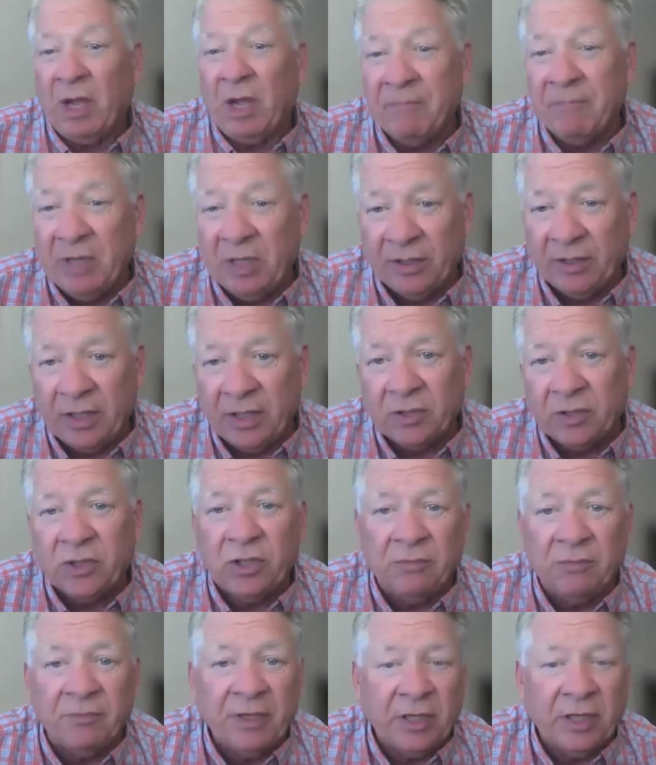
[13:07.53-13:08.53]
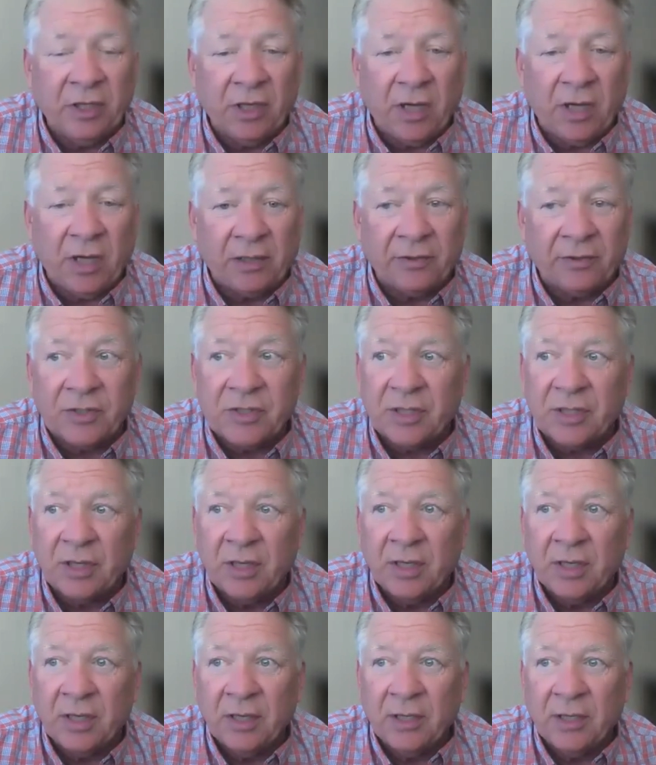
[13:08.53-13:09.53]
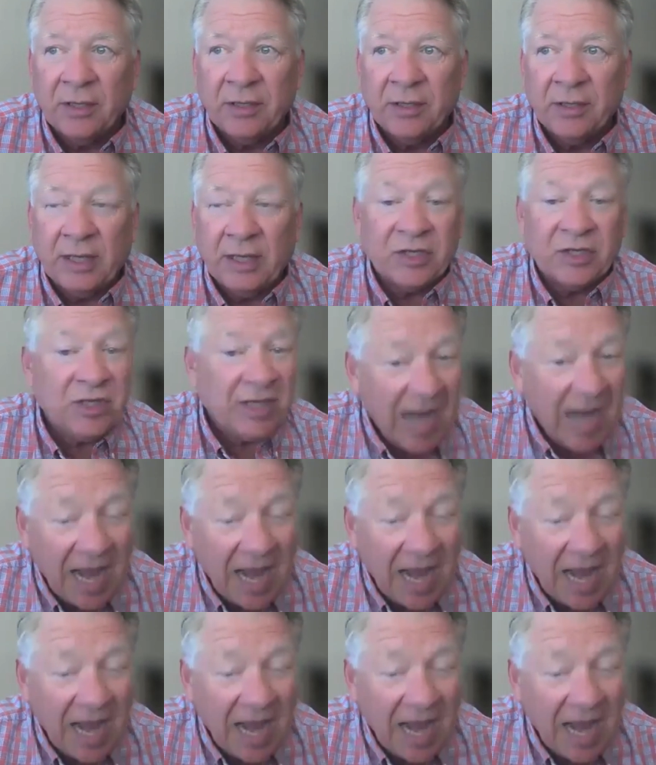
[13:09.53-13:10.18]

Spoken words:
$1 million, $2 million? It's